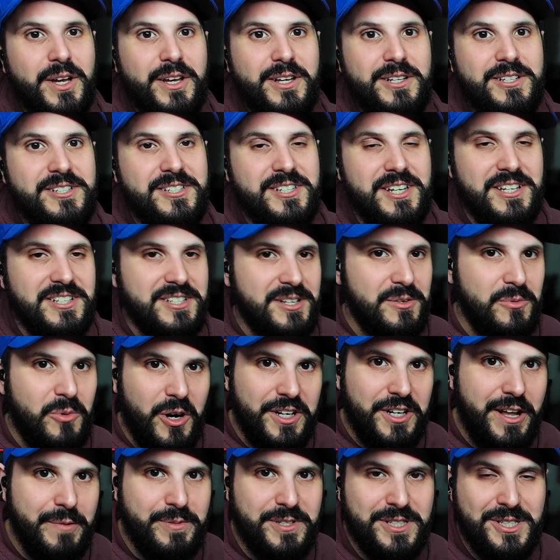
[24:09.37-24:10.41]
season
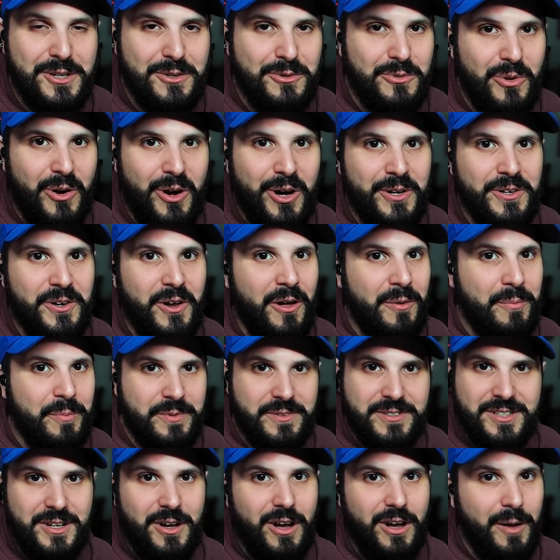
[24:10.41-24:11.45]
one, episode one, up
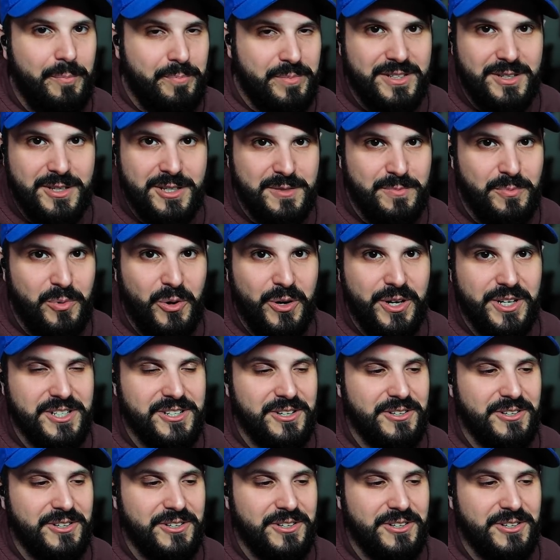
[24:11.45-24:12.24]
to this point.